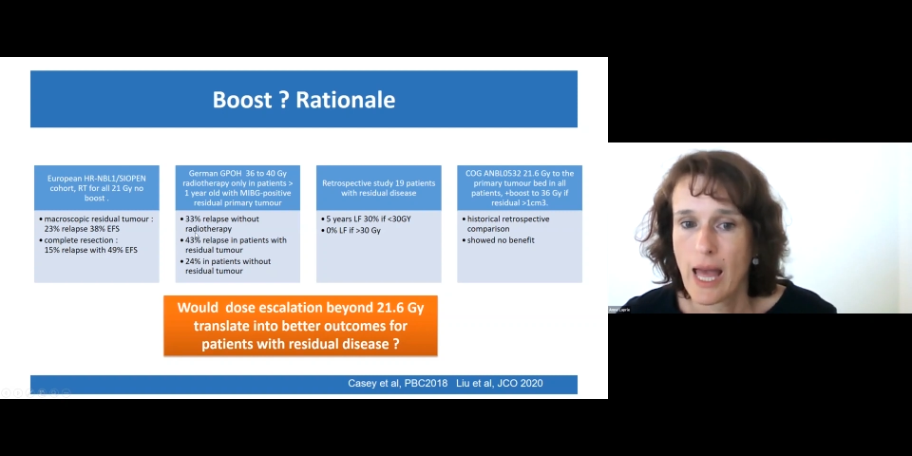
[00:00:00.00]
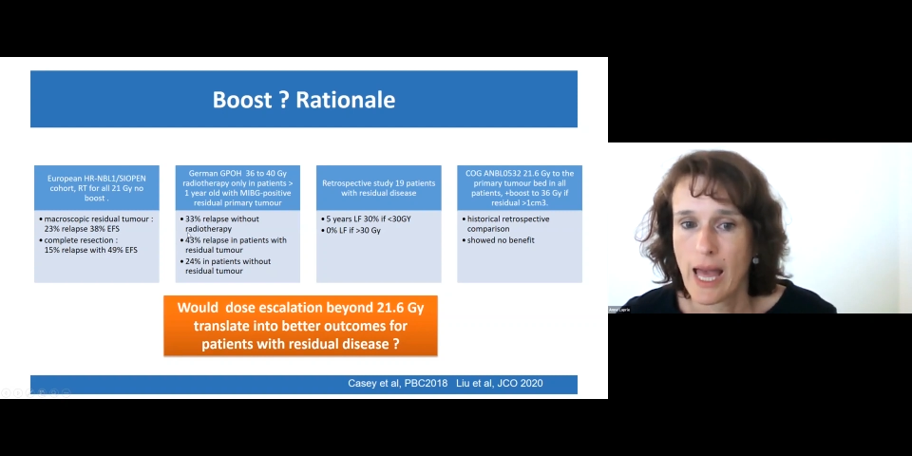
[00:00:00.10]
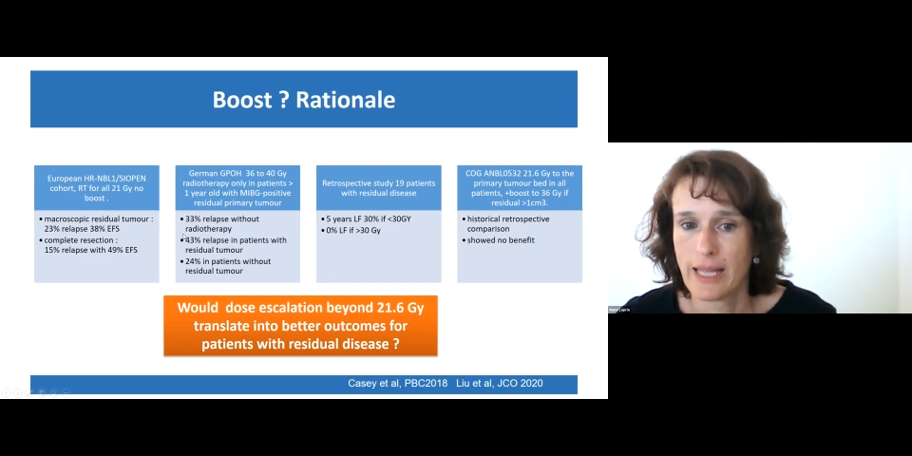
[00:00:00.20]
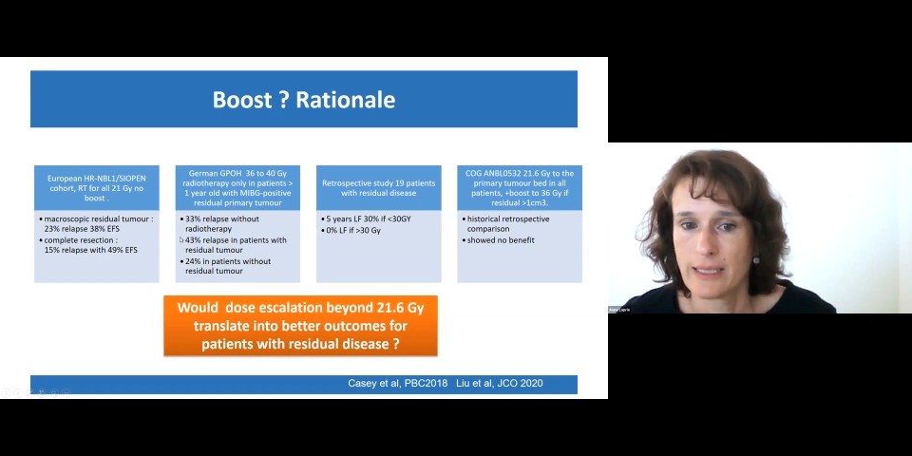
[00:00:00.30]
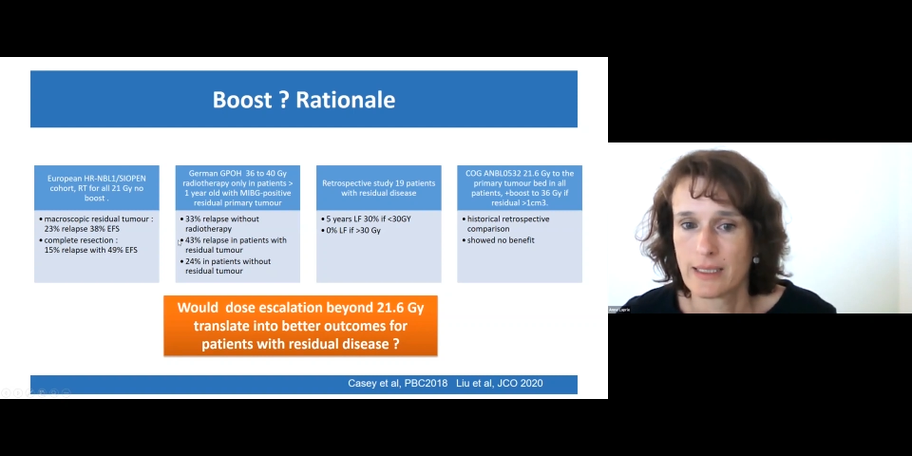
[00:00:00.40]

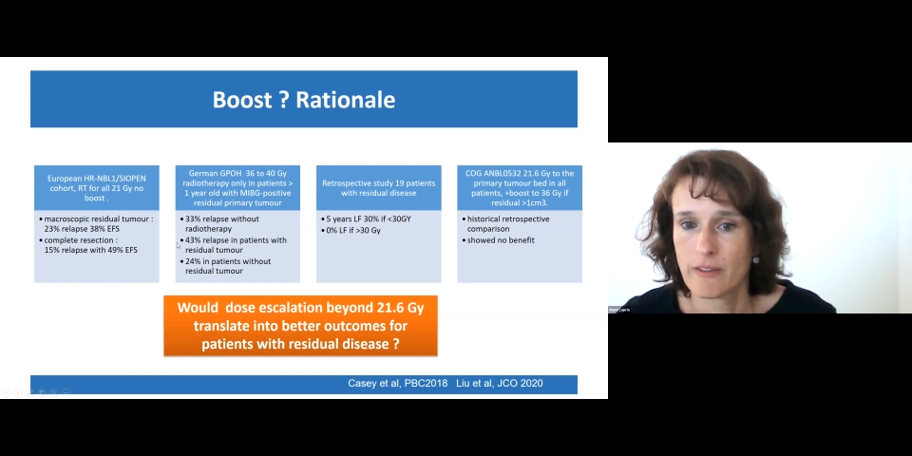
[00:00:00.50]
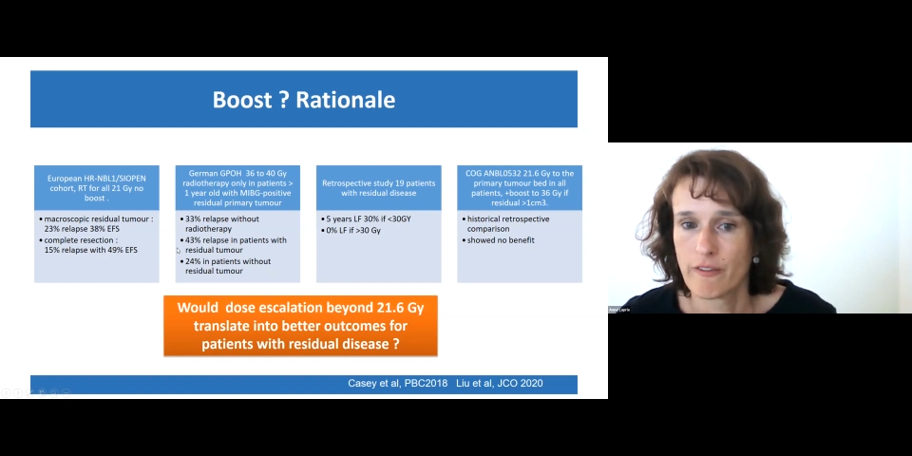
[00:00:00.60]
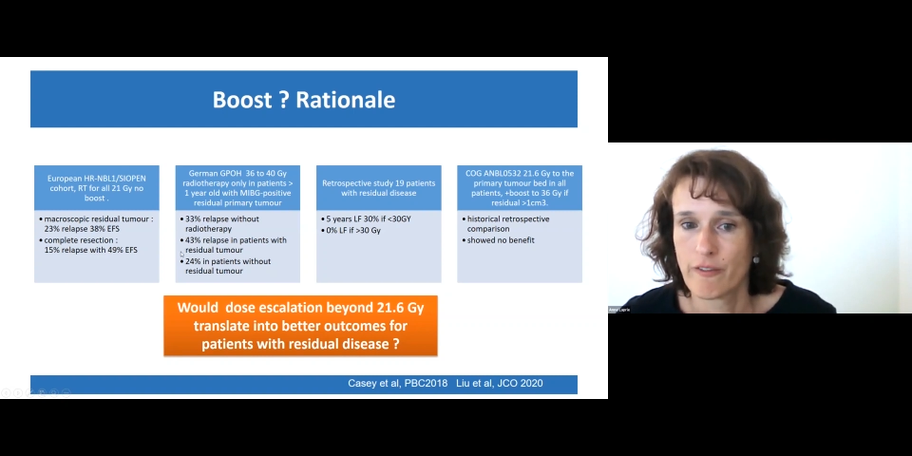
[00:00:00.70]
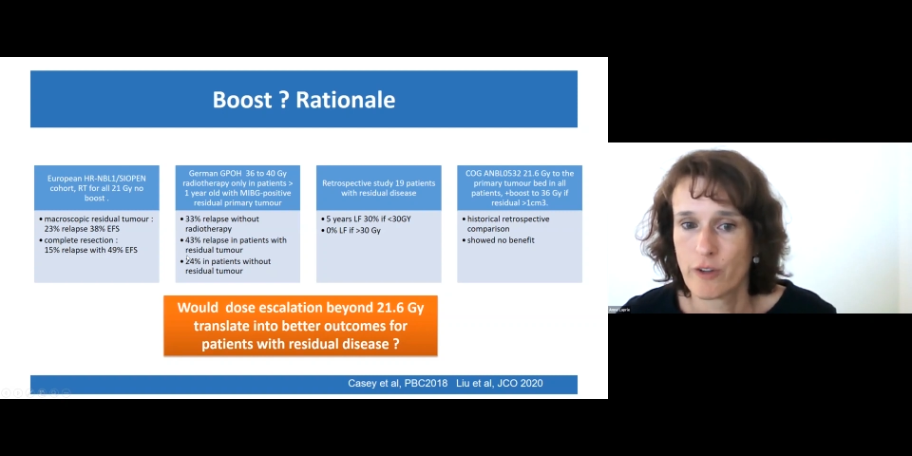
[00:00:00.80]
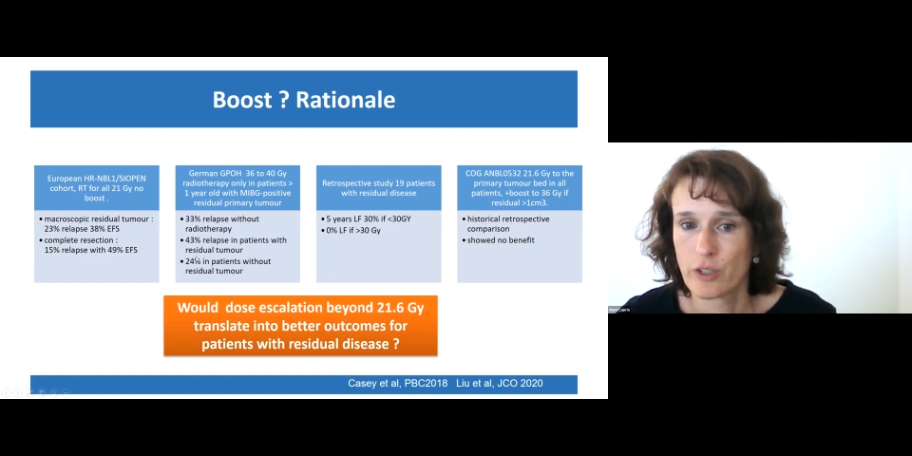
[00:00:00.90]
and
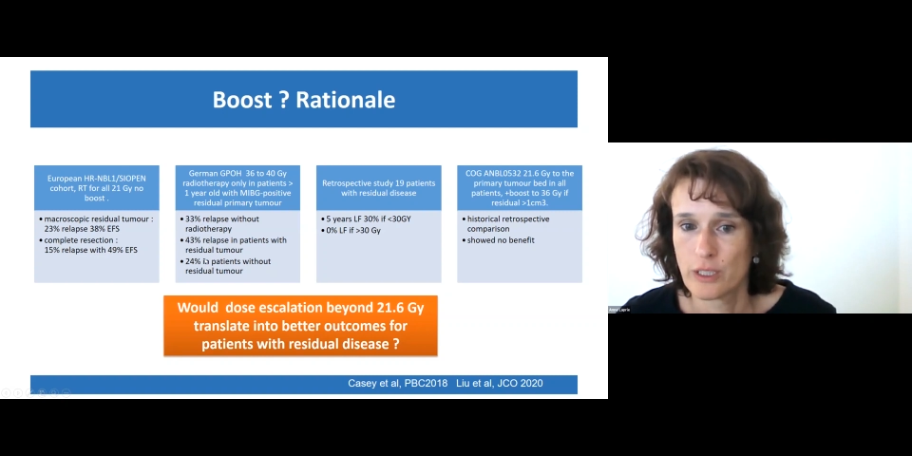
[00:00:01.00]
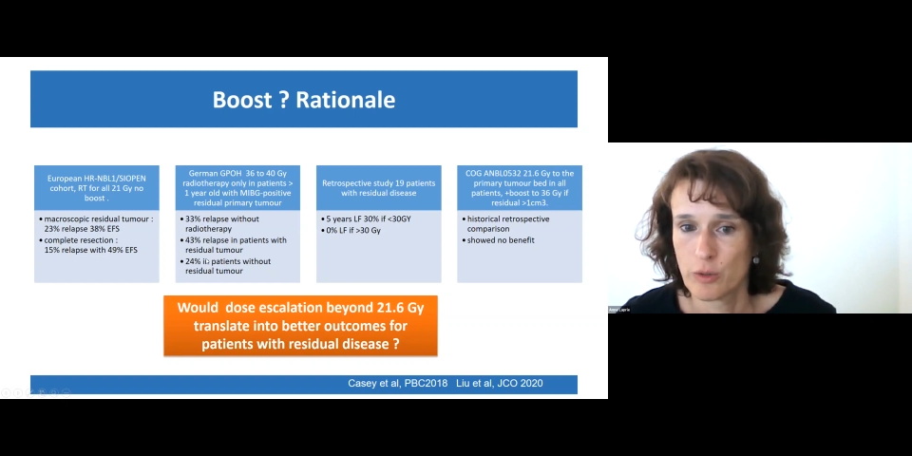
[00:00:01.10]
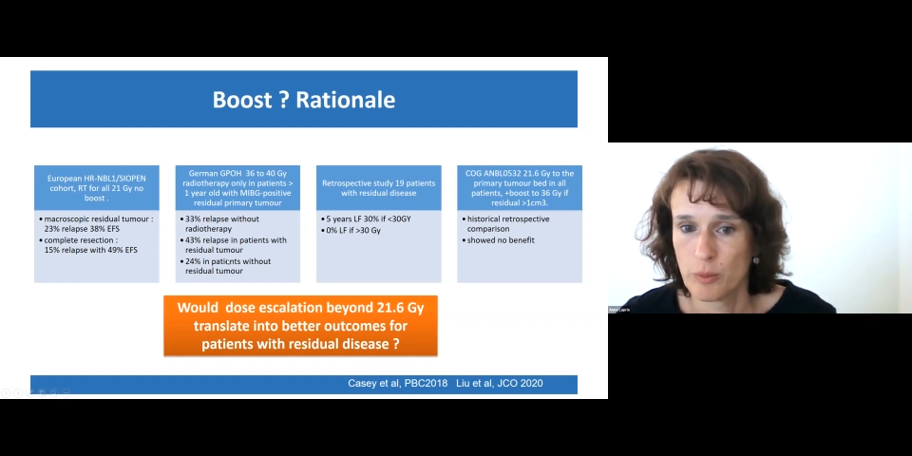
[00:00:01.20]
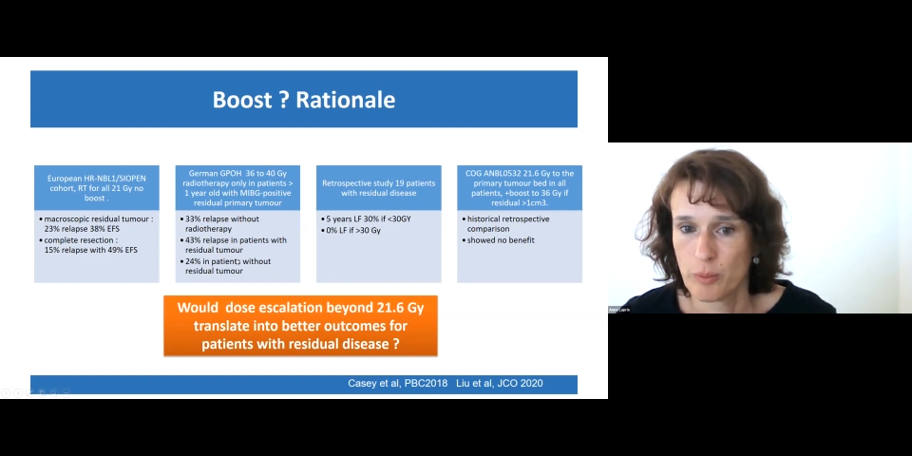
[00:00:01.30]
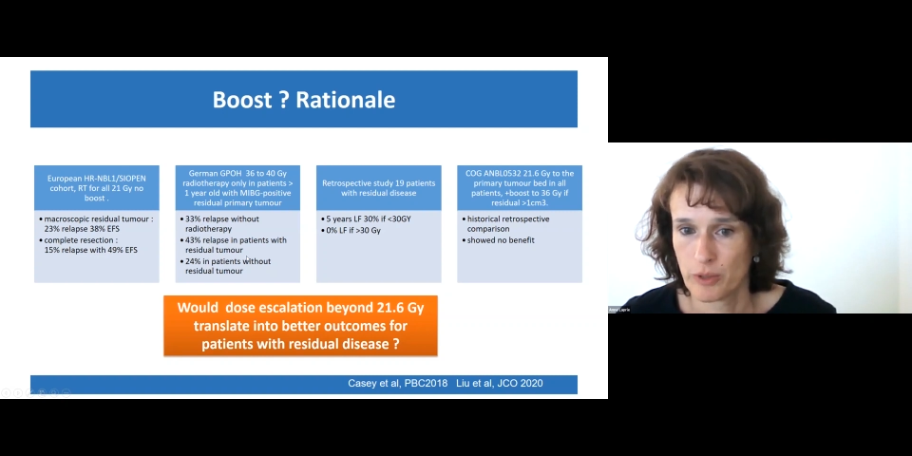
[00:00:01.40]

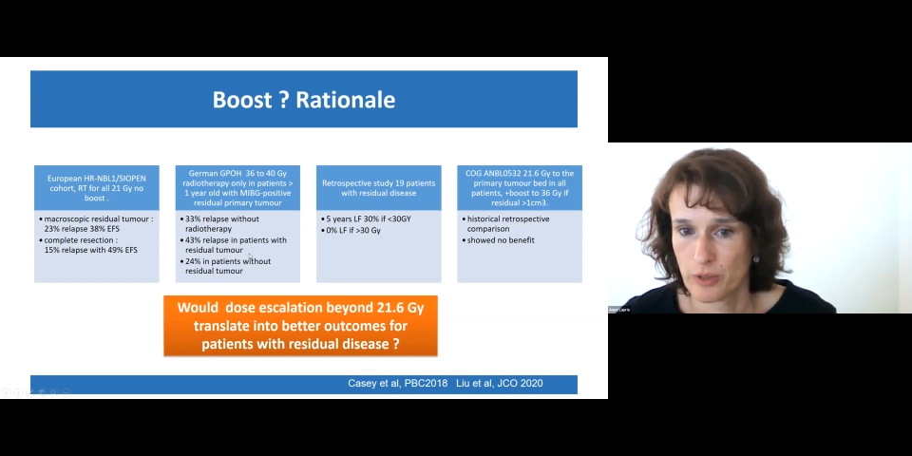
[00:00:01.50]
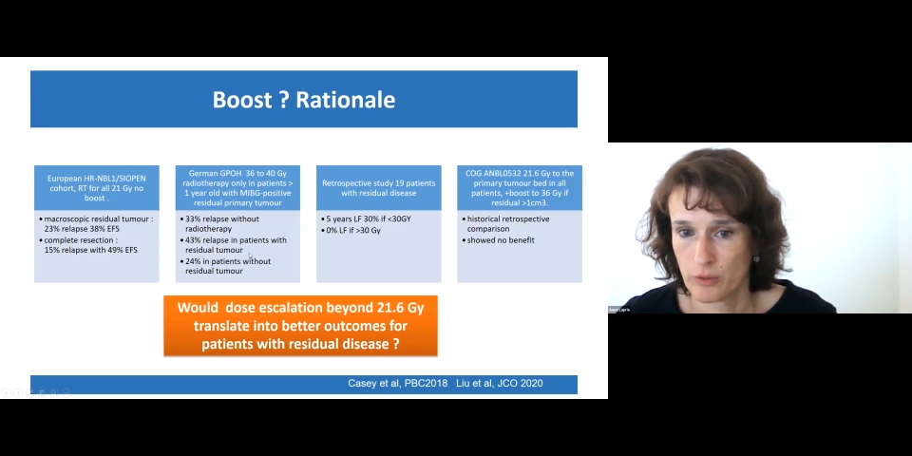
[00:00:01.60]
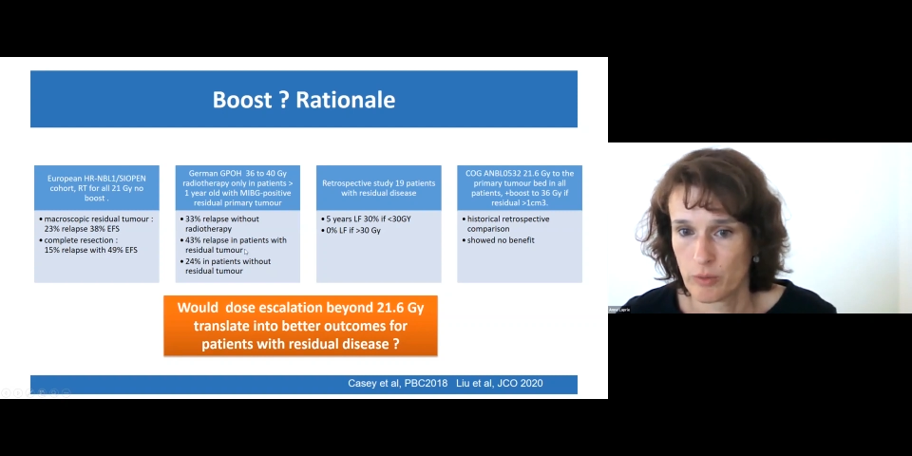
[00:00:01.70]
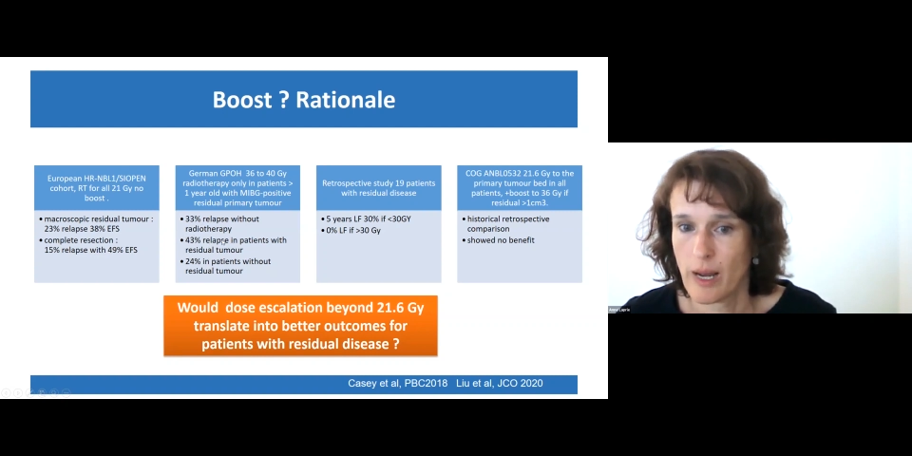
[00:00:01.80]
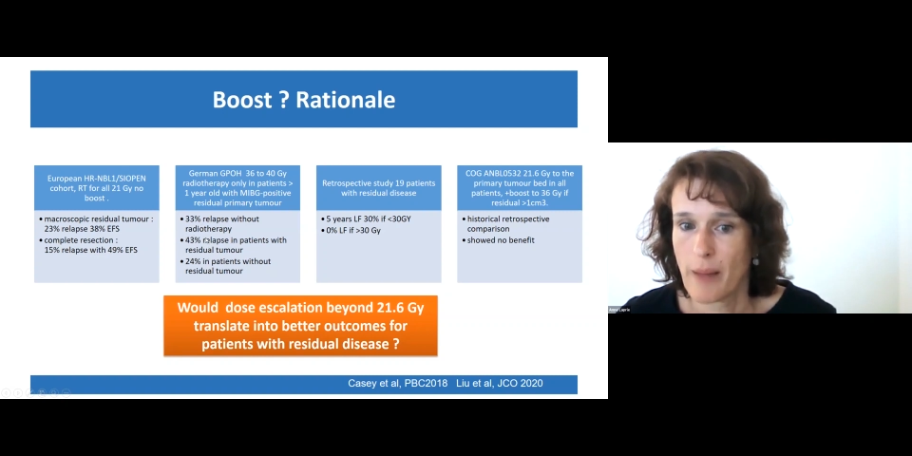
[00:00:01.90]

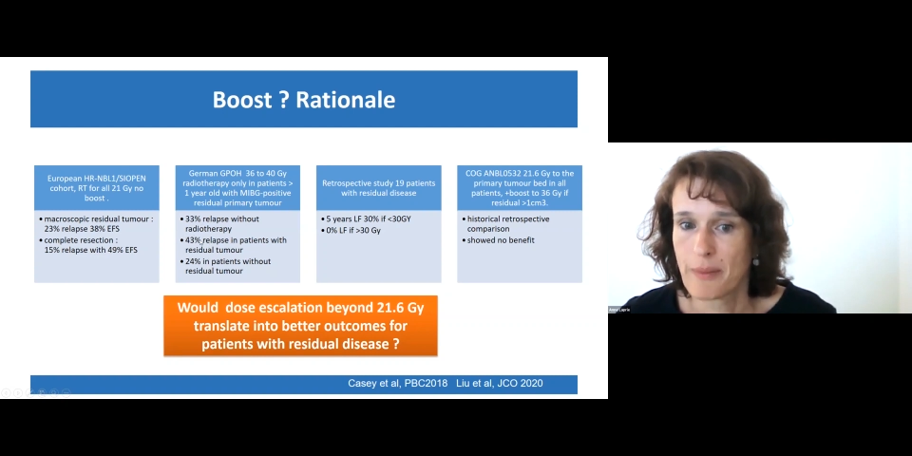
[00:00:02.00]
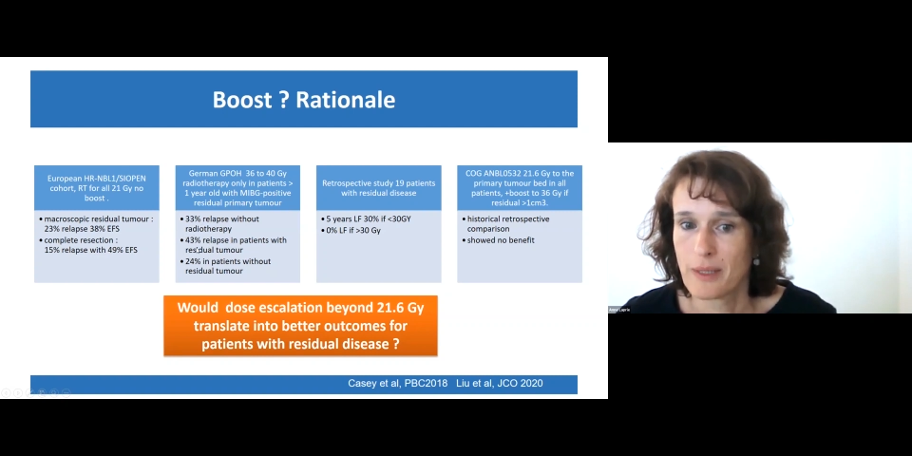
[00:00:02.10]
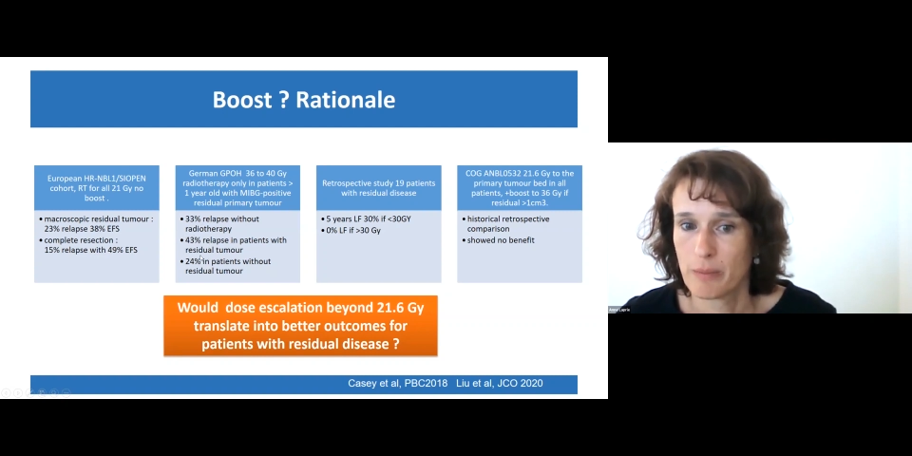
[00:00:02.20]
43% relapse